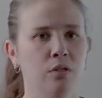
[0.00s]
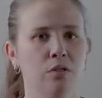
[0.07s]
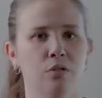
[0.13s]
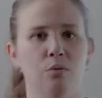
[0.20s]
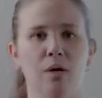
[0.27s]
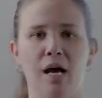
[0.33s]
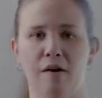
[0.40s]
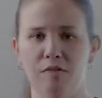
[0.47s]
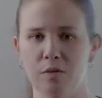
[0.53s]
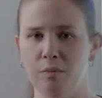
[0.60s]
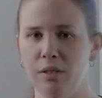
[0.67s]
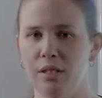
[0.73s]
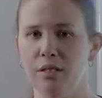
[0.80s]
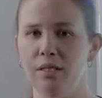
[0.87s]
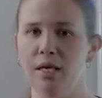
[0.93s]
So we have to
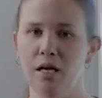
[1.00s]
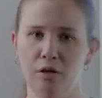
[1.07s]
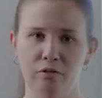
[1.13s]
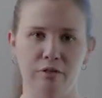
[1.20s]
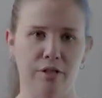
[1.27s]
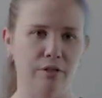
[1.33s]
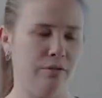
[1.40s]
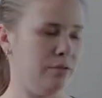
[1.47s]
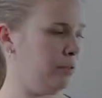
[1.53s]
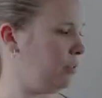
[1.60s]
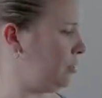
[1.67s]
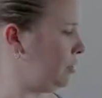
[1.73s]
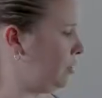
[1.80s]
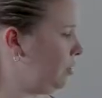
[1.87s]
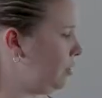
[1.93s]
be in Kelvin.
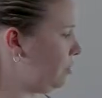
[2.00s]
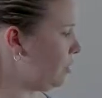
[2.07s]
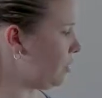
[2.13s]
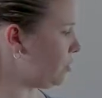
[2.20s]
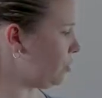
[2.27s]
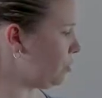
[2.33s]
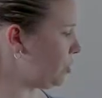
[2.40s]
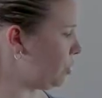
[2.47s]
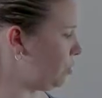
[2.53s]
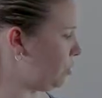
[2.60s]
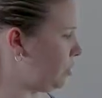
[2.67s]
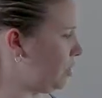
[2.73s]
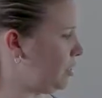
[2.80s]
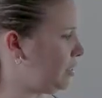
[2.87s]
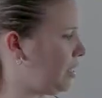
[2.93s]
That's also
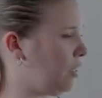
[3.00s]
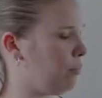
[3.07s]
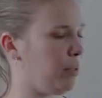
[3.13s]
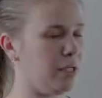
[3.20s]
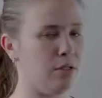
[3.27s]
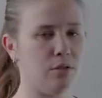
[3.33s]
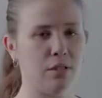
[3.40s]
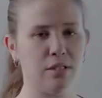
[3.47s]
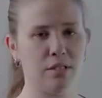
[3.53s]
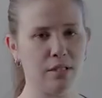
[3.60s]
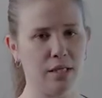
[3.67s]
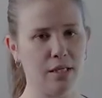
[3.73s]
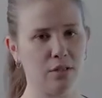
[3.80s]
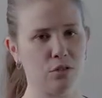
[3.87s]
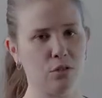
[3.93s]
going to allow my units
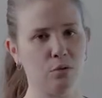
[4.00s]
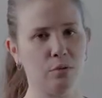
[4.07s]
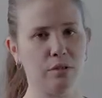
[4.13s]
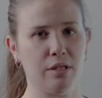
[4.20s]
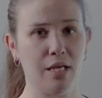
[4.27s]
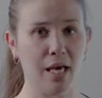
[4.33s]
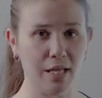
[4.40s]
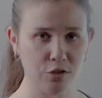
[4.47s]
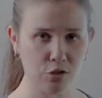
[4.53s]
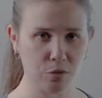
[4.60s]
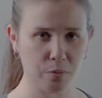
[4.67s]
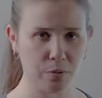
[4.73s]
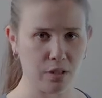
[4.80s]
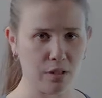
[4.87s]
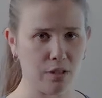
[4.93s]
to cancel with the
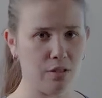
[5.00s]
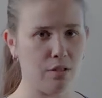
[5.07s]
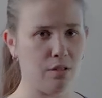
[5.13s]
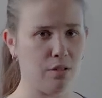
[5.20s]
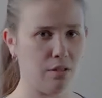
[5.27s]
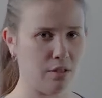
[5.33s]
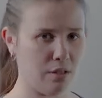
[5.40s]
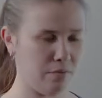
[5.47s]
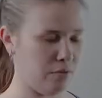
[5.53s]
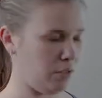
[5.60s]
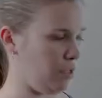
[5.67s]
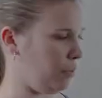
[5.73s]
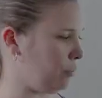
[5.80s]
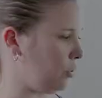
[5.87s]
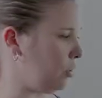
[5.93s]
entropy
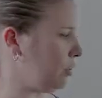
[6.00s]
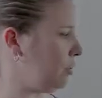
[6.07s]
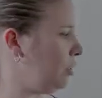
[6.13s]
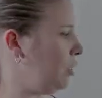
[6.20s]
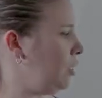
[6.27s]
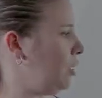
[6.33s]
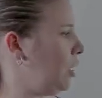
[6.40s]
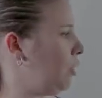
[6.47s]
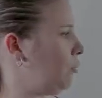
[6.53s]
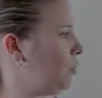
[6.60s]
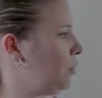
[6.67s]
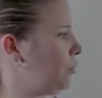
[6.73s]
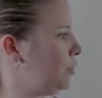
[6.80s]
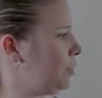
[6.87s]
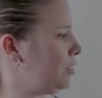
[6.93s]
given number, and
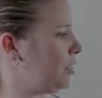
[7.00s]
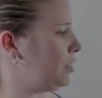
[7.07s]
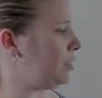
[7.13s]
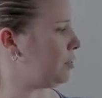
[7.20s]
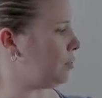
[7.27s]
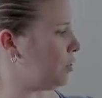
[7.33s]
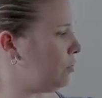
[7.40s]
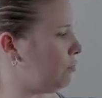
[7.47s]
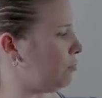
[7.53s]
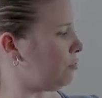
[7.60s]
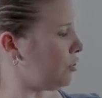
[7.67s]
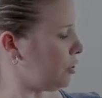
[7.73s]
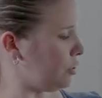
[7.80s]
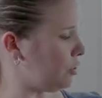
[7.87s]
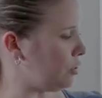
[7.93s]
we're going to need to
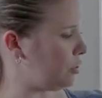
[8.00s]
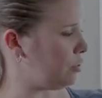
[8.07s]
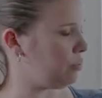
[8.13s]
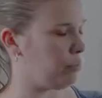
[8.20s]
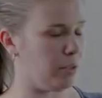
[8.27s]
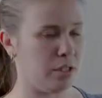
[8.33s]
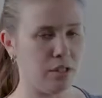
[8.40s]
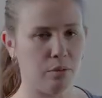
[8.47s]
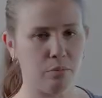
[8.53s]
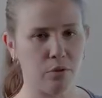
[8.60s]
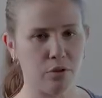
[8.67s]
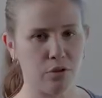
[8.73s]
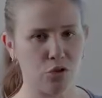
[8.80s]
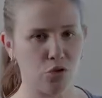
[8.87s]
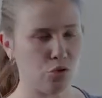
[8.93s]
convert my
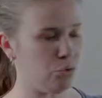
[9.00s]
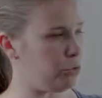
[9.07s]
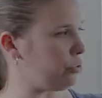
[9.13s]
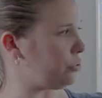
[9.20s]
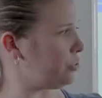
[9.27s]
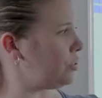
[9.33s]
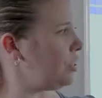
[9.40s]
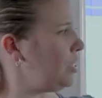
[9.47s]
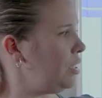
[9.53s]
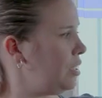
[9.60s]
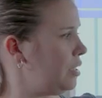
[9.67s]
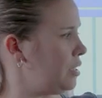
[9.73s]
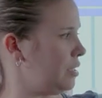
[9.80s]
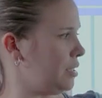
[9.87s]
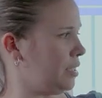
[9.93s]
number in joules
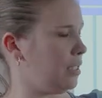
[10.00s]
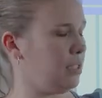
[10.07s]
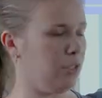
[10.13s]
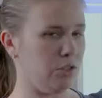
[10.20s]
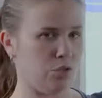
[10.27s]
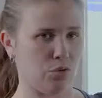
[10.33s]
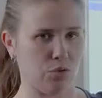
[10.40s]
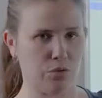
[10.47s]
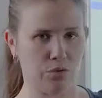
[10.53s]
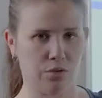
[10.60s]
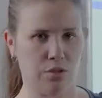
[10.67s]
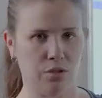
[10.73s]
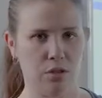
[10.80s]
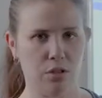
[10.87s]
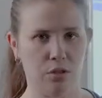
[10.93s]
into
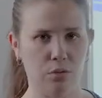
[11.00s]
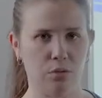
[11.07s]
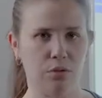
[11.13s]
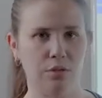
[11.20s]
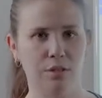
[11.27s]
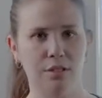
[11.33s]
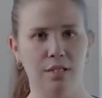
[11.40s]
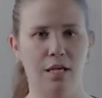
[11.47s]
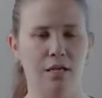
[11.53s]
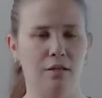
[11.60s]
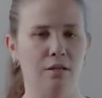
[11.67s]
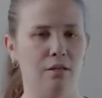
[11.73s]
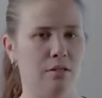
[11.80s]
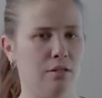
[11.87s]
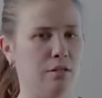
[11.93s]
kilojoules in order to
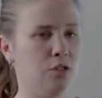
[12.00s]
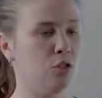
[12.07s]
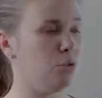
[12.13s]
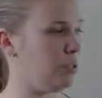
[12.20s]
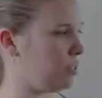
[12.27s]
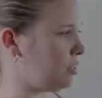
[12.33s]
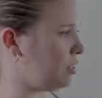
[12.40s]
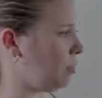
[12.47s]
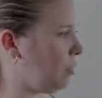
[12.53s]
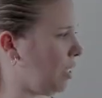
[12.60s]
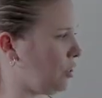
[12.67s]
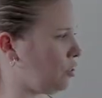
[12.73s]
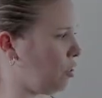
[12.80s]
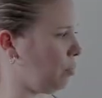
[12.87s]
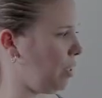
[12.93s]
get the units to
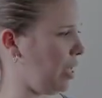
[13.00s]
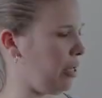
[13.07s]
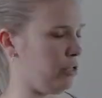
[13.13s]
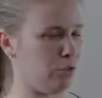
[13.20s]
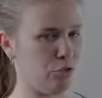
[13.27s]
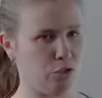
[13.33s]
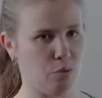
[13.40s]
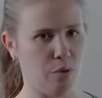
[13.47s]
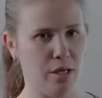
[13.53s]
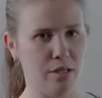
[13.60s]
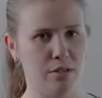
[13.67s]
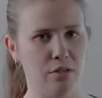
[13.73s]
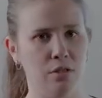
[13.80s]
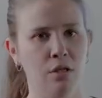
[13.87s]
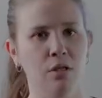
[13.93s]
match up
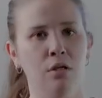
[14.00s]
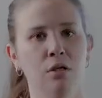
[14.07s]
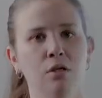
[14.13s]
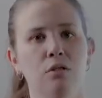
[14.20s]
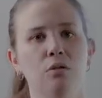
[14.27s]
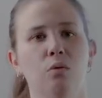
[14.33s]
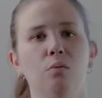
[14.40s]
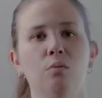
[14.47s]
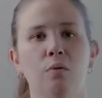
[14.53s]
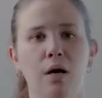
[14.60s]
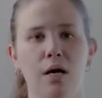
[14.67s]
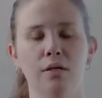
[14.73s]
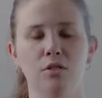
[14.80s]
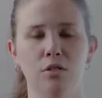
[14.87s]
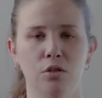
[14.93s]
energy-wise. So
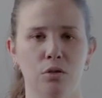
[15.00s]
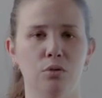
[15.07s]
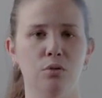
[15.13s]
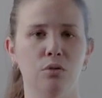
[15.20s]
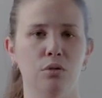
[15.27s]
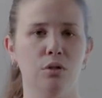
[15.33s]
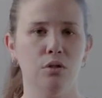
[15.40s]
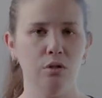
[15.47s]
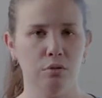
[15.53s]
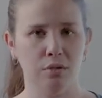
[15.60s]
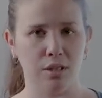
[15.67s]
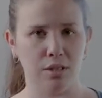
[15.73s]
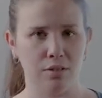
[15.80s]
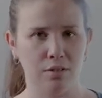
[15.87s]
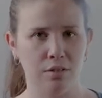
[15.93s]
watch your
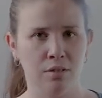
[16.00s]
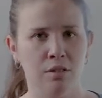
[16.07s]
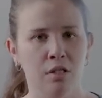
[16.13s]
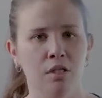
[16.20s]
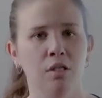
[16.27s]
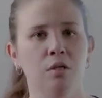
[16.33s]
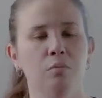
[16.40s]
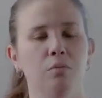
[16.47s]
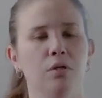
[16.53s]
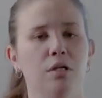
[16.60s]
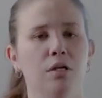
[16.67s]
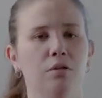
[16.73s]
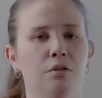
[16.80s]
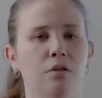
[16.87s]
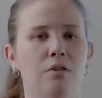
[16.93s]
units, but
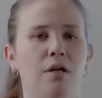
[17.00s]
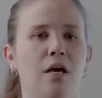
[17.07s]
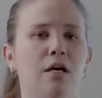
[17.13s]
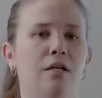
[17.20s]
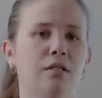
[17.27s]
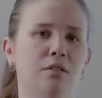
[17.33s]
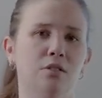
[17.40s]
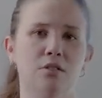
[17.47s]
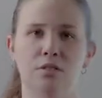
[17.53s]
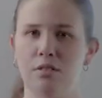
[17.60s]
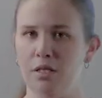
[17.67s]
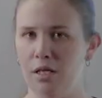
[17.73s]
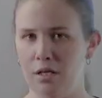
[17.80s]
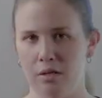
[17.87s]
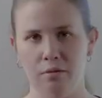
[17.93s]
other than that, it's just
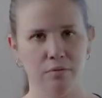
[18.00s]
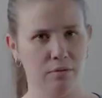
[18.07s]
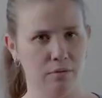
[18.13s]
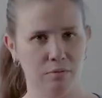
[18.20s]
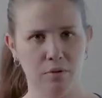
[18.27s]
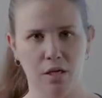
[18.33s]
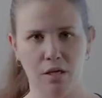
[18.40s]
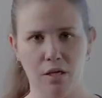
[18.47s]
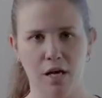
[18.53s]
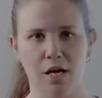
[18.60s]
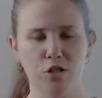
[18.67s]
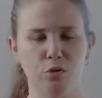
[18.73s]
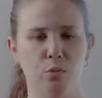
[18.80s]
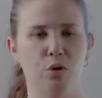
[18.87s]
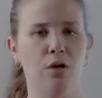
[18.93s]
a
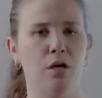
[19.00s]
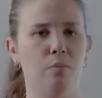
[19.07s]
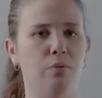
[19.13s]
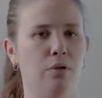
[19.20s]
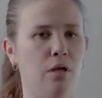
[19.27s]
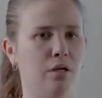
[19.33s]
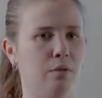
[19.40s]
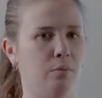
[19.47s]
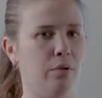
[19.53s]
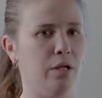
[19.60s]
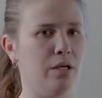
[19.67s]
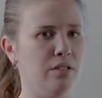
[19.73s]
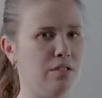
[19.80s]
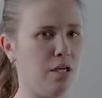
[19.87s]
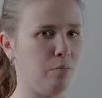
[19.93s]
algebraic
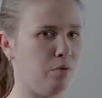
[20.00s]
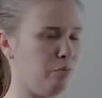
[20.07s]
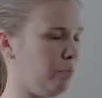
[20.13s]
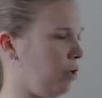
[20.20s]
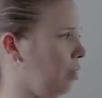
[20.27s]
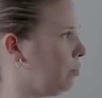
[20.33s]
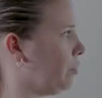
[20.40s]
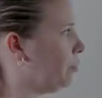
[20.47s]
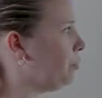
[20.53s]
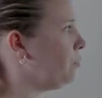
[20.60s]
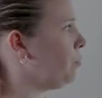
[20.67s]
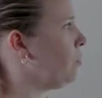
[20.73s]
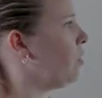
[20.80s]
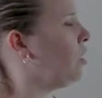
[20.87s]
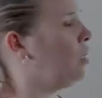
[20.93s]
plug-and-play type of problem.
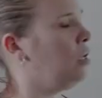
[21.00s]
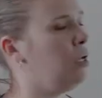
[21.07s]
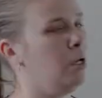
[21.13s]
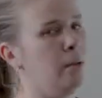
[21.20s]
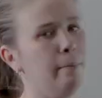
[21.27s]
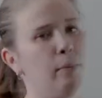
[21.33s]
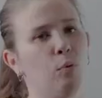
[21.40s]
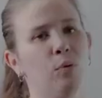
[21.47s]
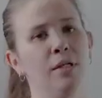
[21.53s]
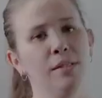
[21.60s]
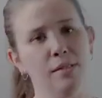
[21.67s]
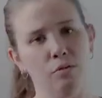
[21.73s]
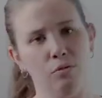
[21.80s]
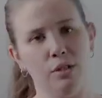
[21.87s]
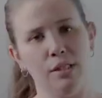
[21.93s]
But what
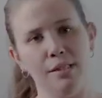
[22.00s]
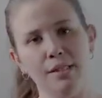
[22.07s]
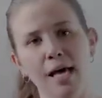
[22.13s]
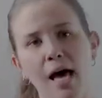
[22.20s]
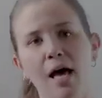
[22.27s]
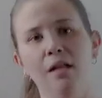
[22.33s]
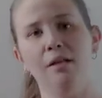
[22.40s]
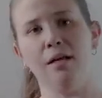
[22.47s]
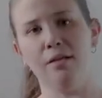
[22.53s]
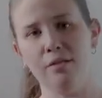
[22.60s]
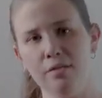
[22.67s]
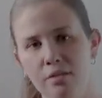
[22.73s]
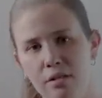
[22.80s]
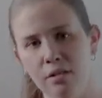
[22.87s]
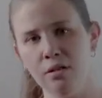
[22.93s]
does it really tell
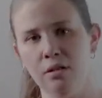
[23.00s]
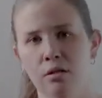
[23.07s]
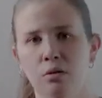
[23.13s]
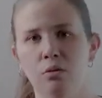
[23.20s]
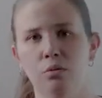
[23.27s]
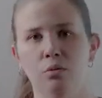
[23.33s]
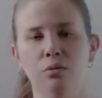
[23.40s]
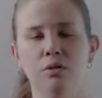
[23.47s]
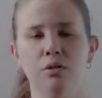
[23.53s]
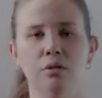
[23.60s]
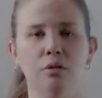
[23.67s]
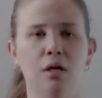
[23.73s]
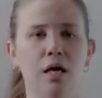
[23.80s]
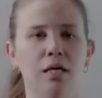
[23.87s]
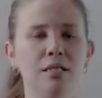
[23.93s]
us? Well,
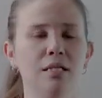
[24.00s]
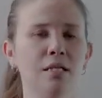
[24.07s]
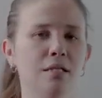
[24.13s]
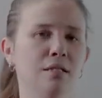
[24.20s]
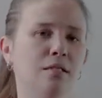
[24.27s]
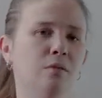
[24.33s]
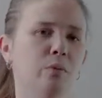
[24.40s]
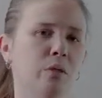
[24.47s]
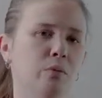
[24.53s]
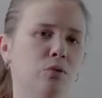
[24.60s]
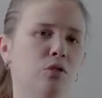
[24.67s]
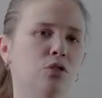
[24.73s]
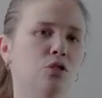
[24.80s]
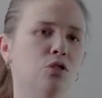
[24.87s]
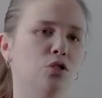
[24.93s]
the idea is to be
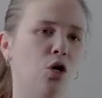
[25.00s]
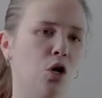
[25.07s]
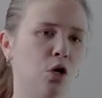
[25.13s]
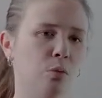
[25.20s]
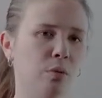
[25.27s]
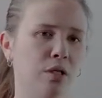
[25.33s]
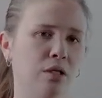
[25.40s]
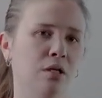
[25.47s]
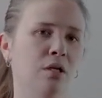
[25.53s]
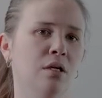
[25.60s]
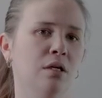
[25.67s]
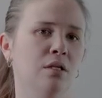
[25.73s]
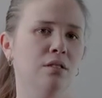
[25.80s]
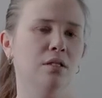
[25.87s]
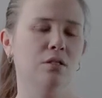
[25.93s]
able to determine
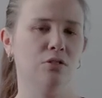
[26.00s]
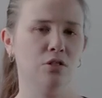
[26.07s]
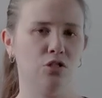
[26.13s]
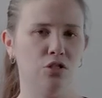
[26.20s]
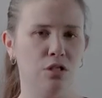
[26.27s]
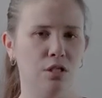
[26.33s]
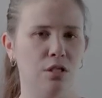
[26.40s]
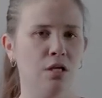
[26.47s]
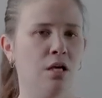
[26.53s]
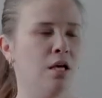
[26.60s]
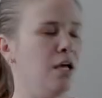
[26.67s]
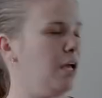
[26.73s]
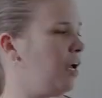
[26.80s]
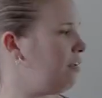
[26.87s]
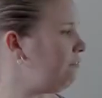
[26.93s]
delta G
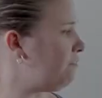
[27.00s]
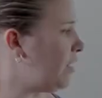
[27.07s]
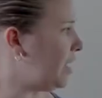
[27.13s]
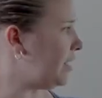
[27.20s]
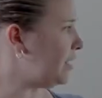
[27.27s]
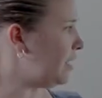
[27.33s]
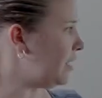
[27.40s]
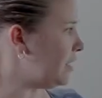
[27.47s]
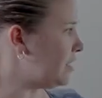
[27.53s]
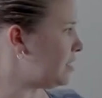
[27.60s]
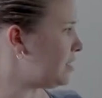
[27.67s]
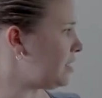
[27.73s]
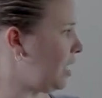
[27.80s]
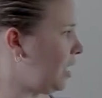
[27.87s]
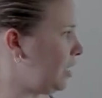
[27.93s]
and find its
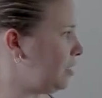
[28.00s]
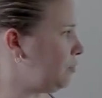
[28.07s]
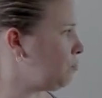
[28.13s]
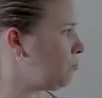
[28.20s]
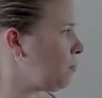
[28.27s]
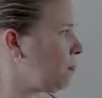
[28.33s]
sign.